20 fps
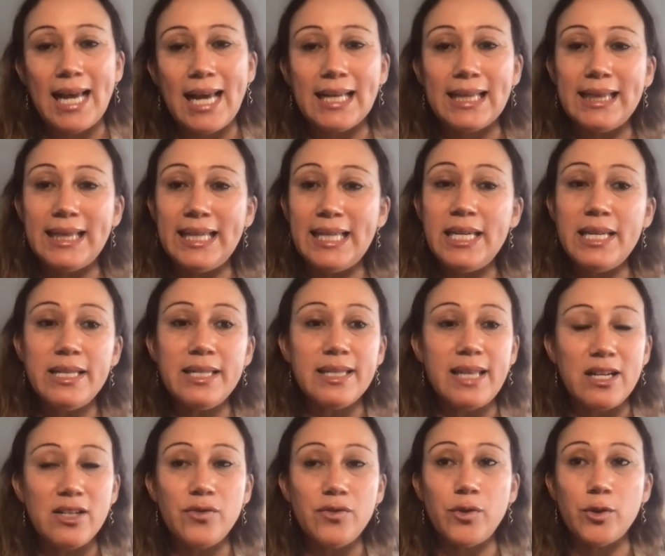Like T
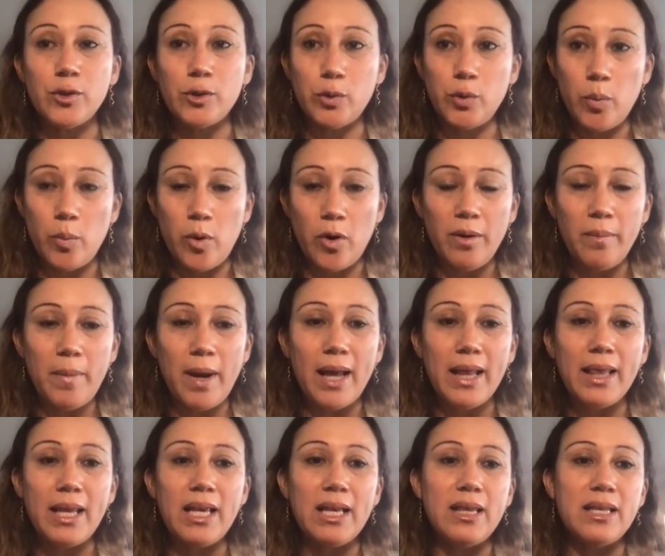stands for tumor,
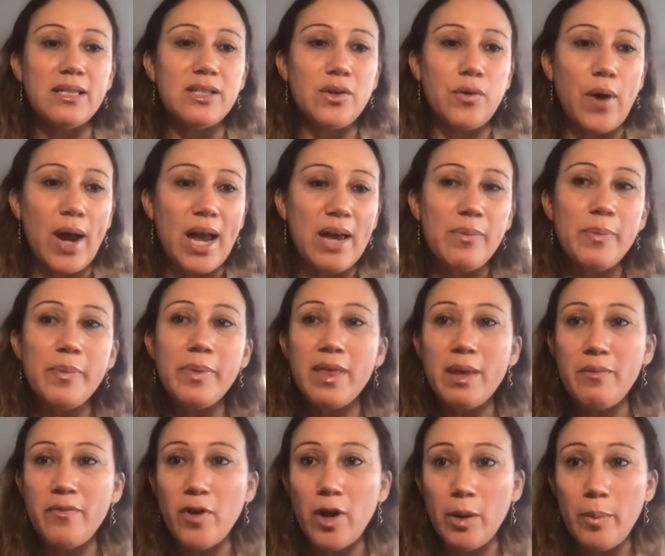and it describes
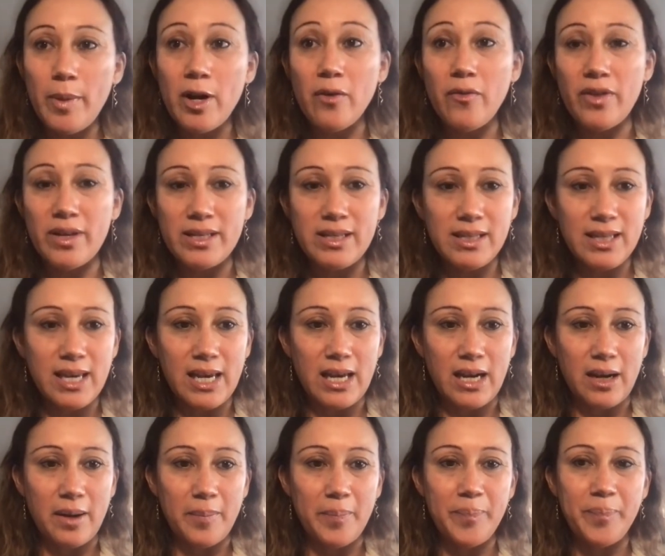the involvement of the
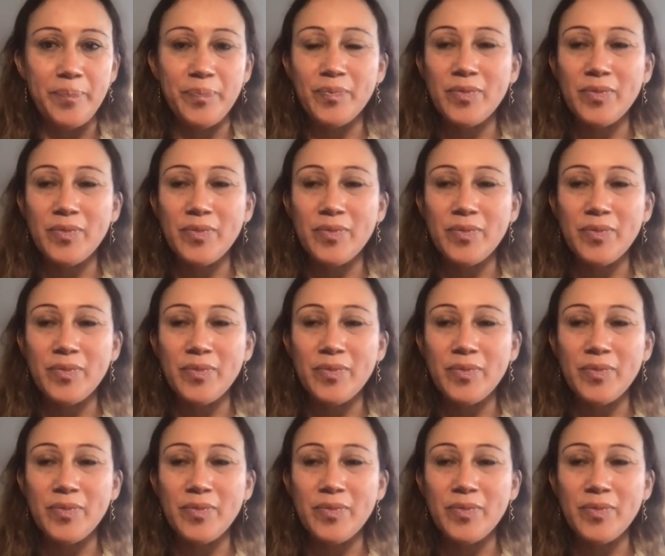skin.